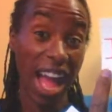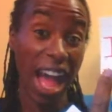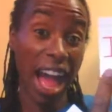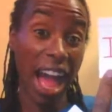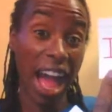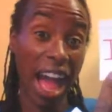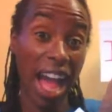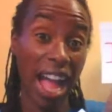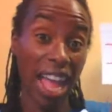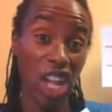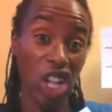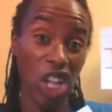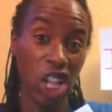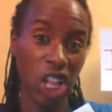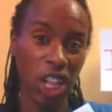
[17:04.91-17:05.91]

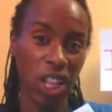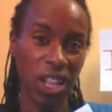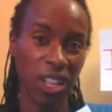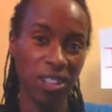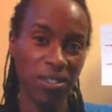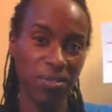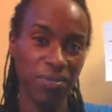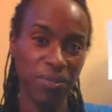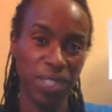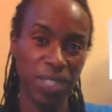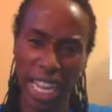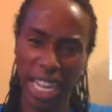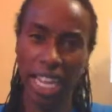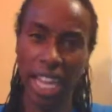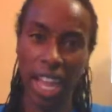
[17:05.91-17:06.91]
I'll. Say
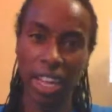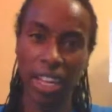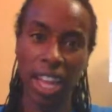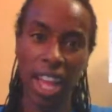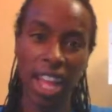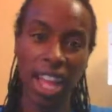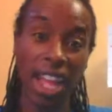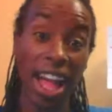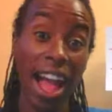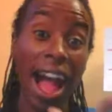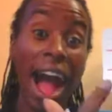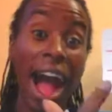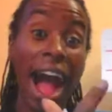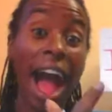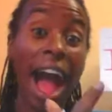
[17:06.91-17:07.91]
it again.
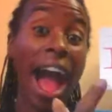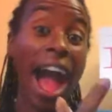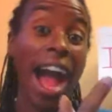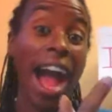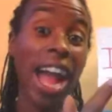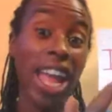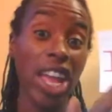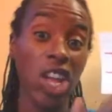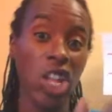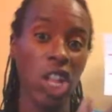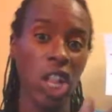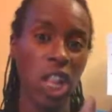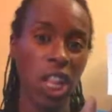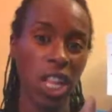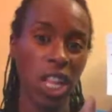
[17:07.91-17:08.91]

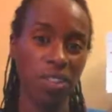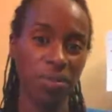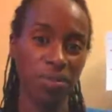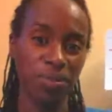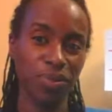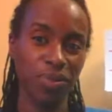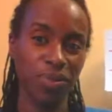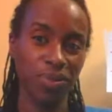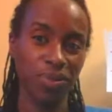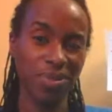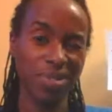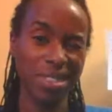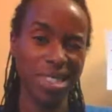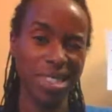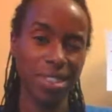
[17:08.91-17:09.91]
I'll.
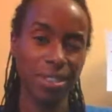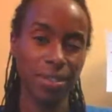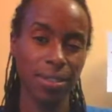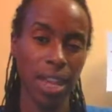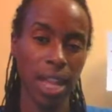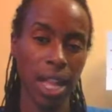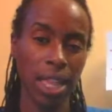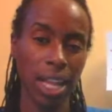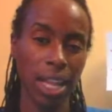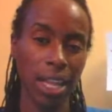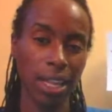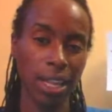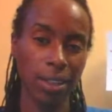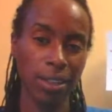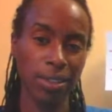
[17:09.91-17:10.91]
I like
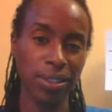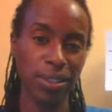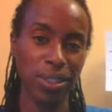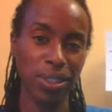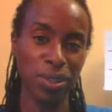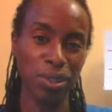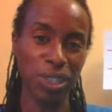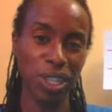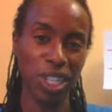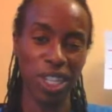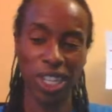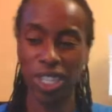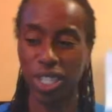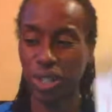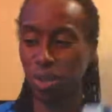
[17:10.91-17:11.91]
it. Doing
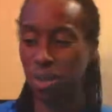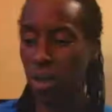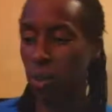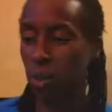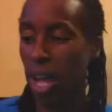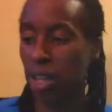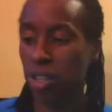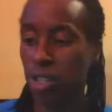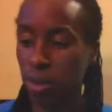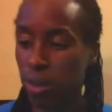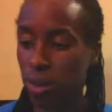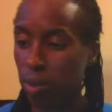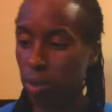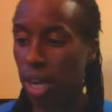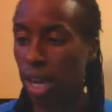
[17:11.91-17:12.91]
good. Doing well. Doing
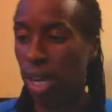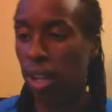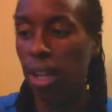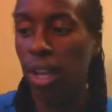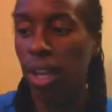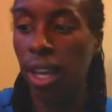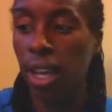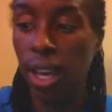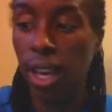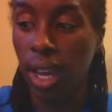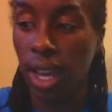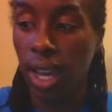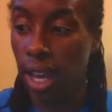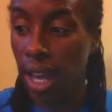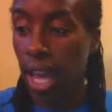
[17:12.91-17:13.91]
well.
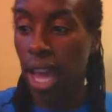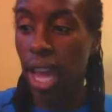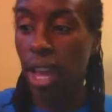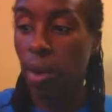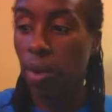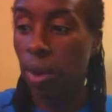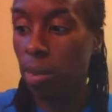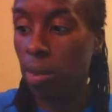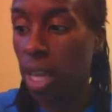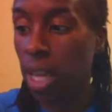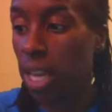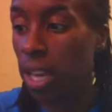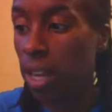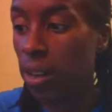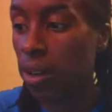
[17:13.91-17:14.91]
Hang with me,
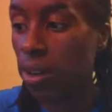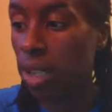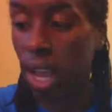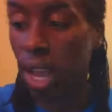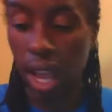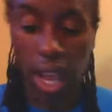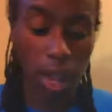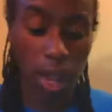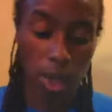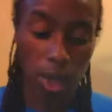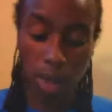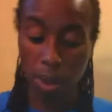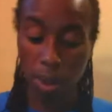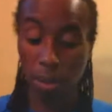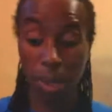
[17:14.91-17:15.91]
kiddos. Hang with
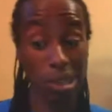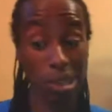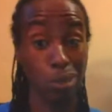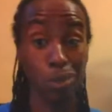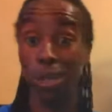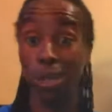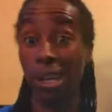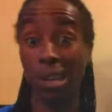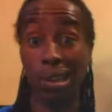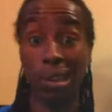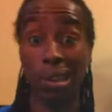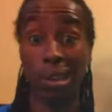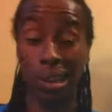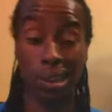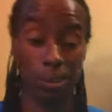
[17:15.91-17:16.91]
me because we're not
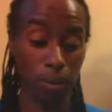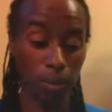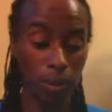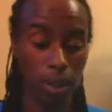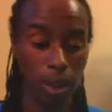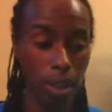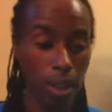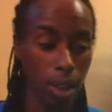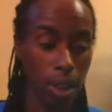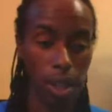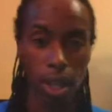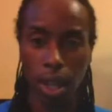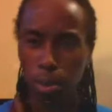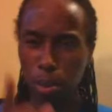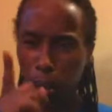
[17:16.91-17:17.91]
done.
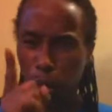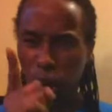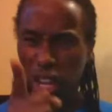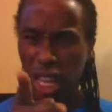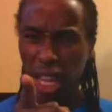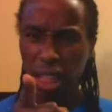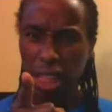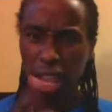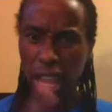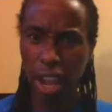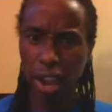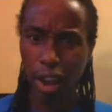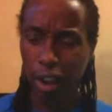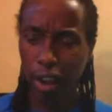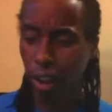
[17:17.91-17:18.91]
But we're getting
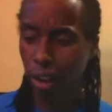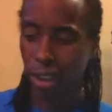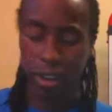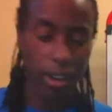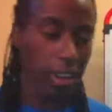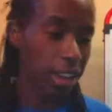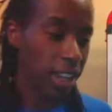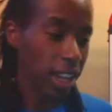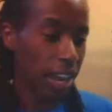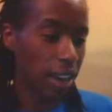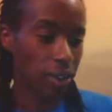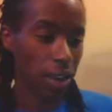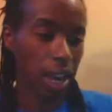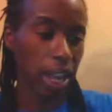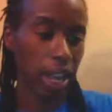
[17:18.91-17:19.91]
there. All
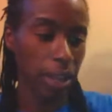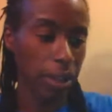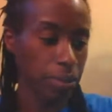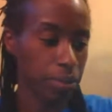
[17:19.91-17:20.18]
right.